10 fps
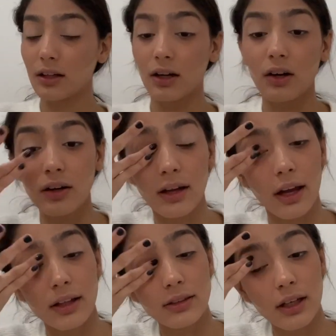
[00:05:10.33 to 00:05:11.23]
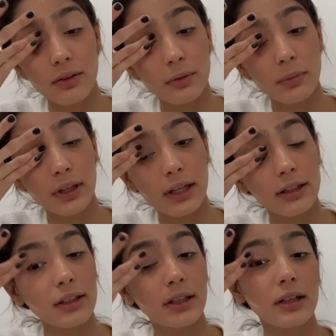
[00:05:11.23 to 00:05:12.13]
Okay, and then we
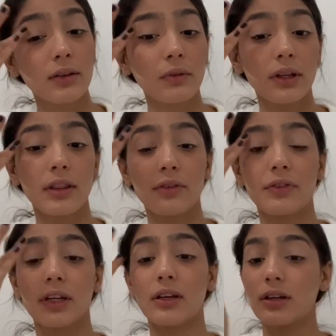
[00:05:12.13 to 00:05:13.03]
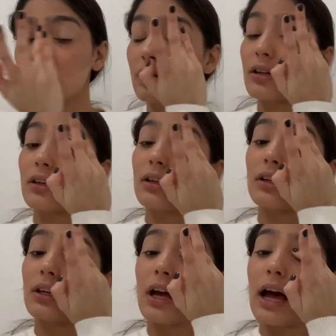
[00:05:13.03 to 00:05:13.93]
blend it with the finger.
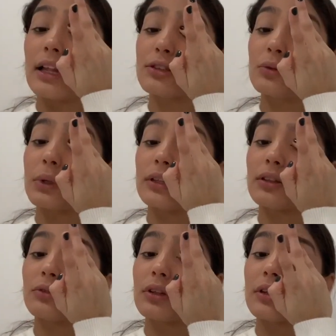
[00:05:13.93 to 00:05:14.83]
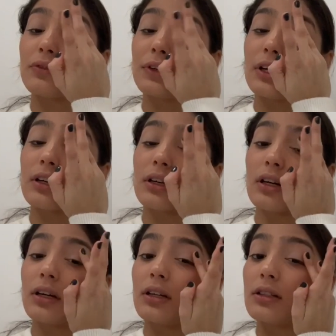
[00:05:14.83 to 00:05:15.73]
I like to blend it with the finger
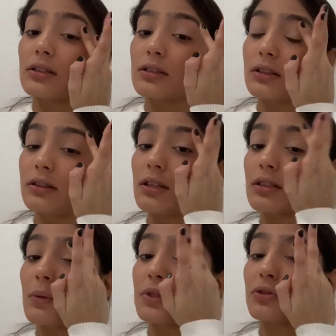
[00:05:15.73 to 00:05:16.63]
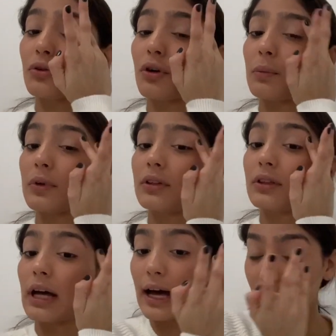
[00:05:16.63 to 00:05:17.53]
because it doesn't absorb
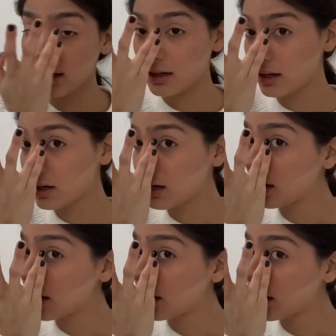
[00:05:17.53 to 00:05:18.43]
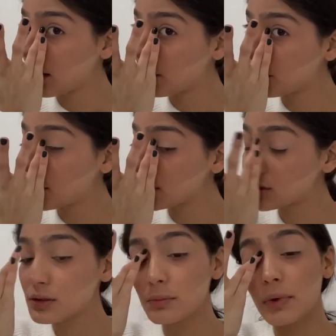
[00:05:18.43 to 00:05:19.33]
that
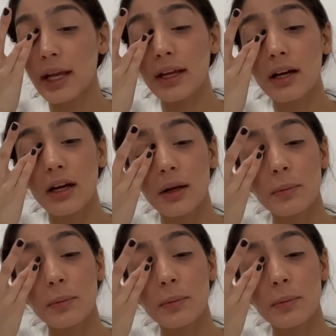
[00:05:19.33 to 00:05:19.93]
much makeup.